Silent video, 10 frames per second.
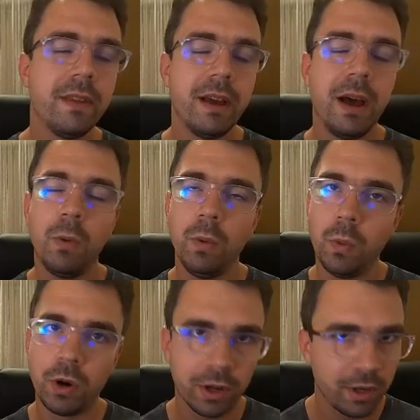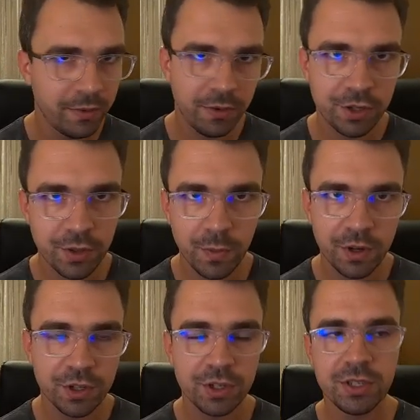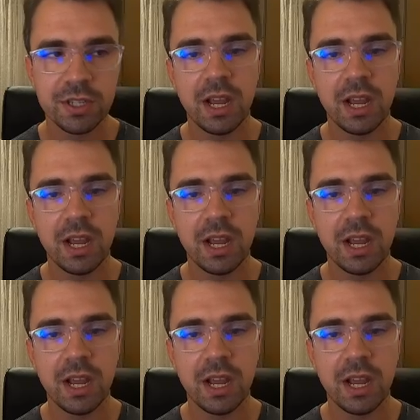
I will work in the future versions